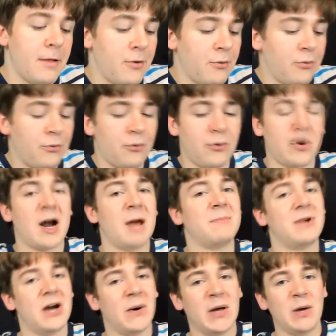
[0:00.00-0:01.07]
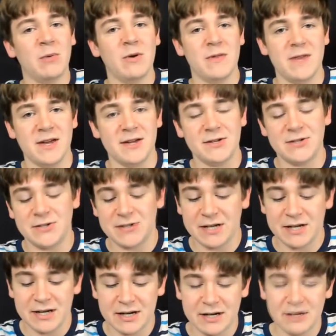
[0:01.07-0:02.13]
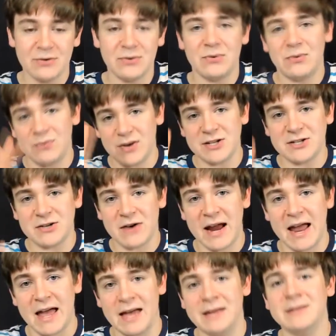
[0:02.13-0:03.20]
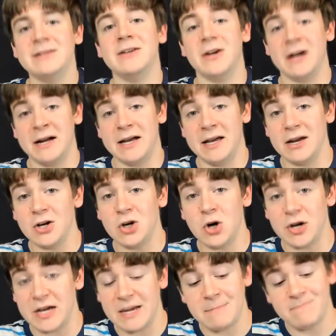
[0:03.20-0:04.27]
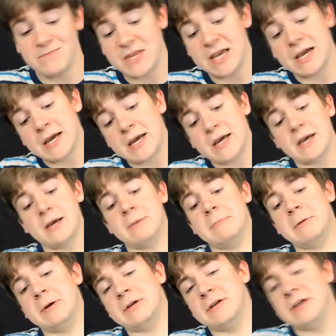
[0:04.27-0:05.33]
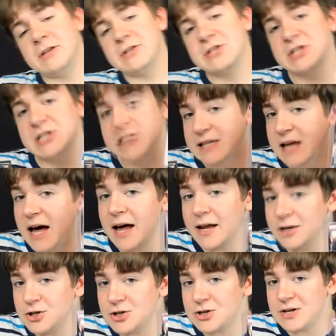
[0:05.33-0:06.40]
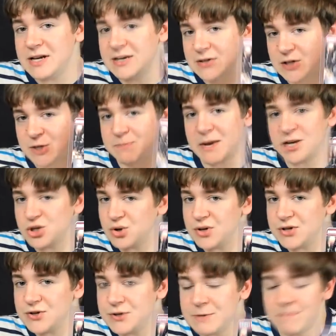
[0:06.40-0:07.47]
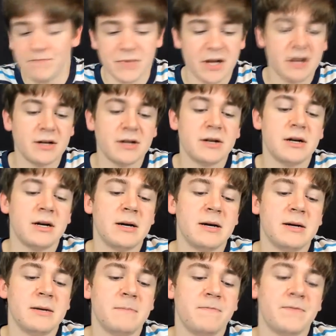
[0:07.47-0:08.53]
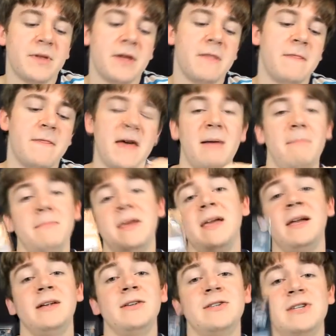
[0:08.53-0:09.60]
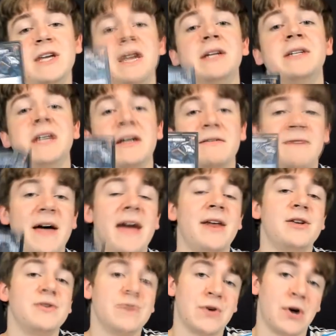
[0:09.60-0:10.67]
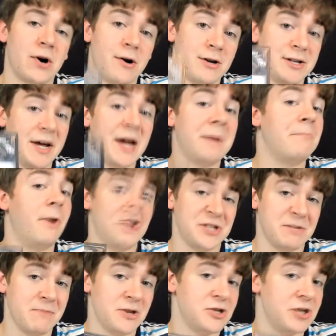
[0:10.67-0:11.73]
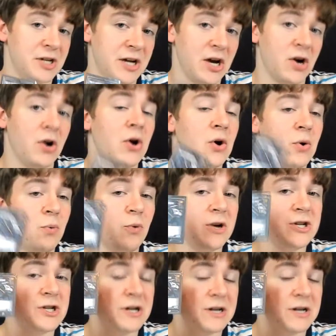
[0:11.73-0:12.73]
where I'm going with this, raise your hand, you're going to get a cookie. Sludge is a specialist. That means he can take advantage of cards like Multi-Mission Gear, which,